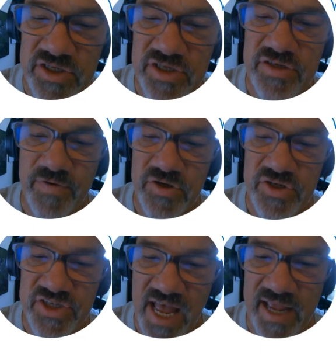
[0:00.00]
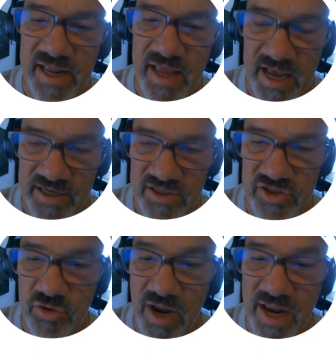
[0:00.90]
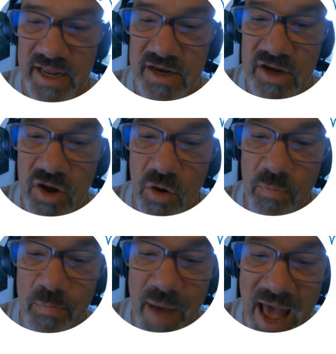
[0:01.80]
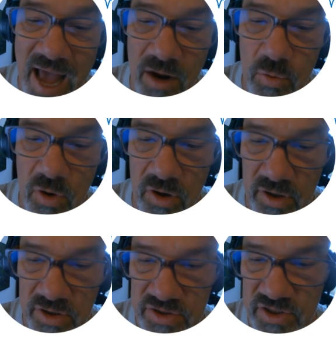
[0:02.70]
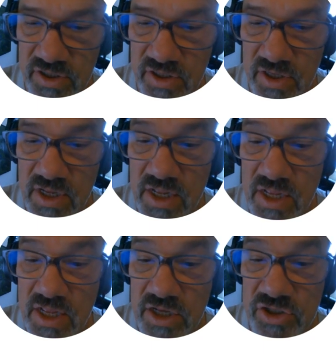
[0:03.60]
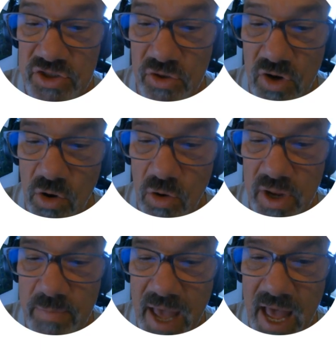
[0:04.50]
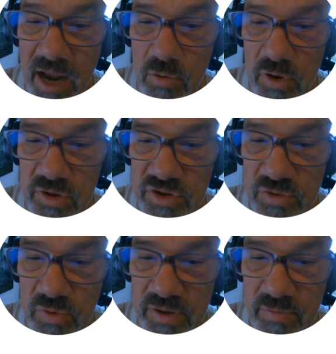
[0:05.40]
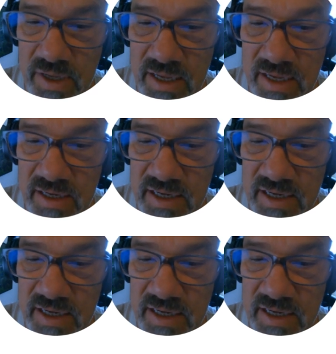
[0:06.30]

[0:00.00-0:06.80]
is for sine x, so I need to go backwards. So going backwards would mean